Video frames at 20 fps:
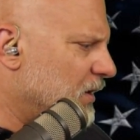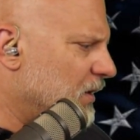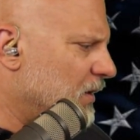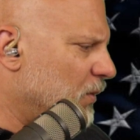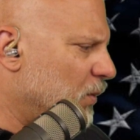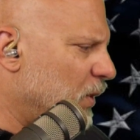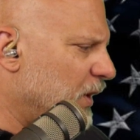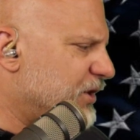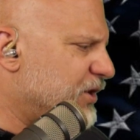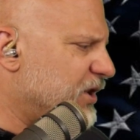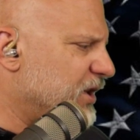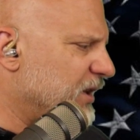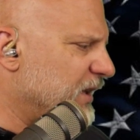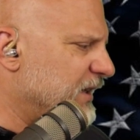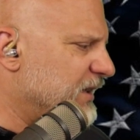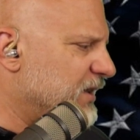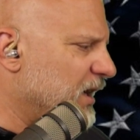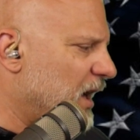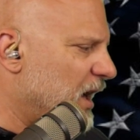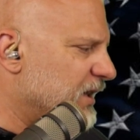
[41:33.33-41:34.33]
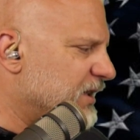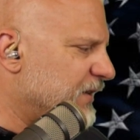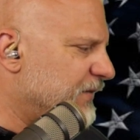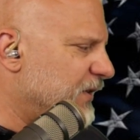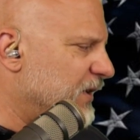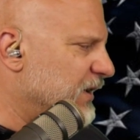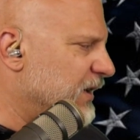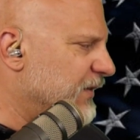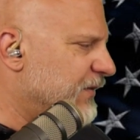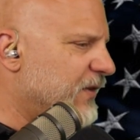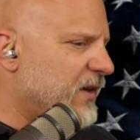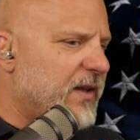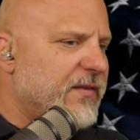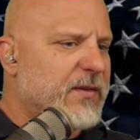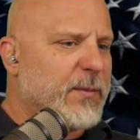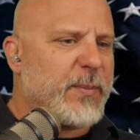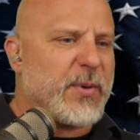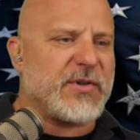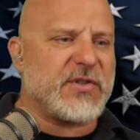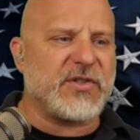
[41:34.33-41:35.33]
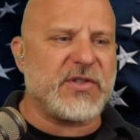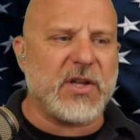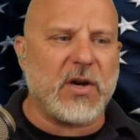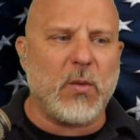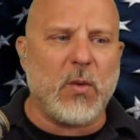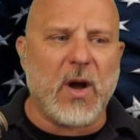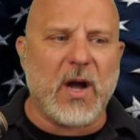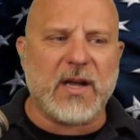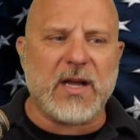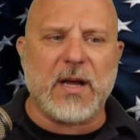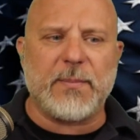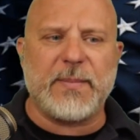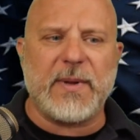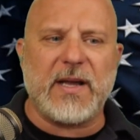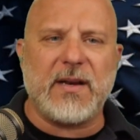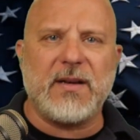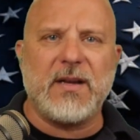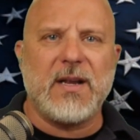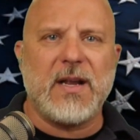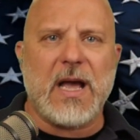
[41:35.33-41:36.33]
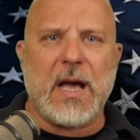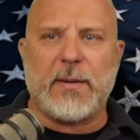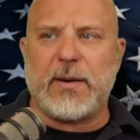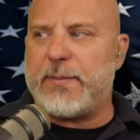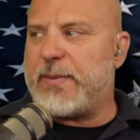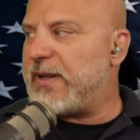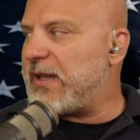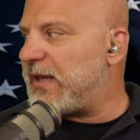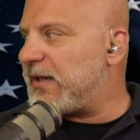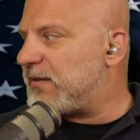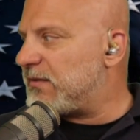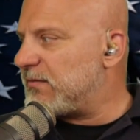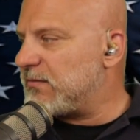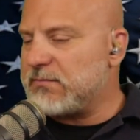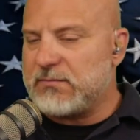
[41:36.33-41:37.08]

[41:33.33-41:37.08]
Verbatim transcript: what Chille does. If the person's going to walk up, man, I'm going to be like,